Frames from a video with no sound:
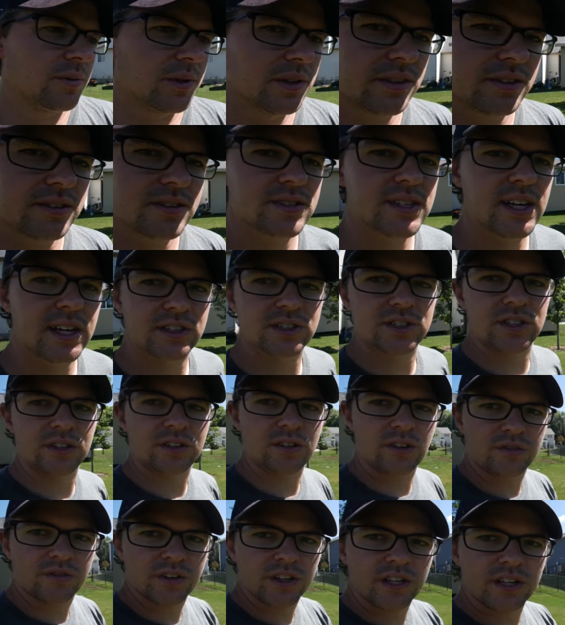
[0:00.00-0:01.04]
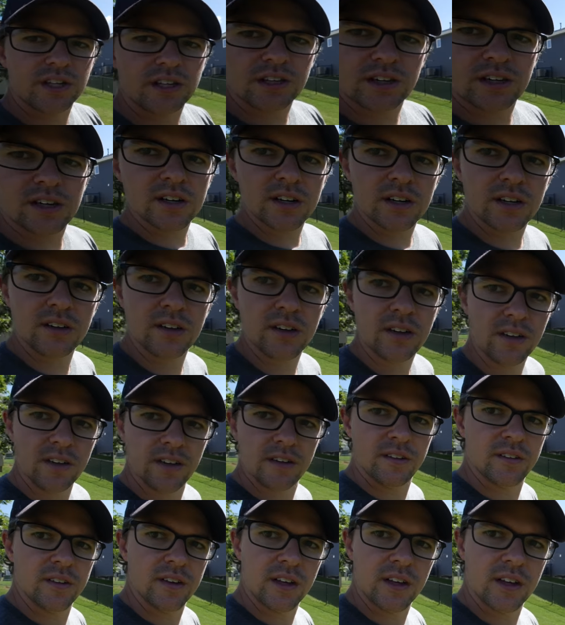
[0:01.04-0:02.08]
But this section over here,
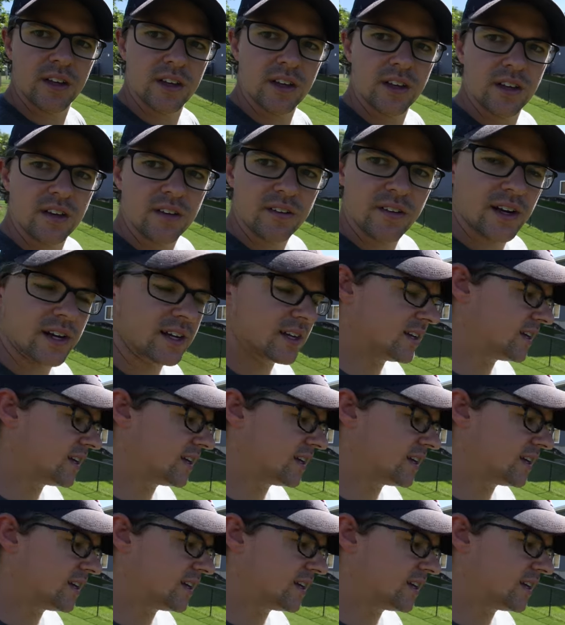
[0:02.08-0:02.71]
right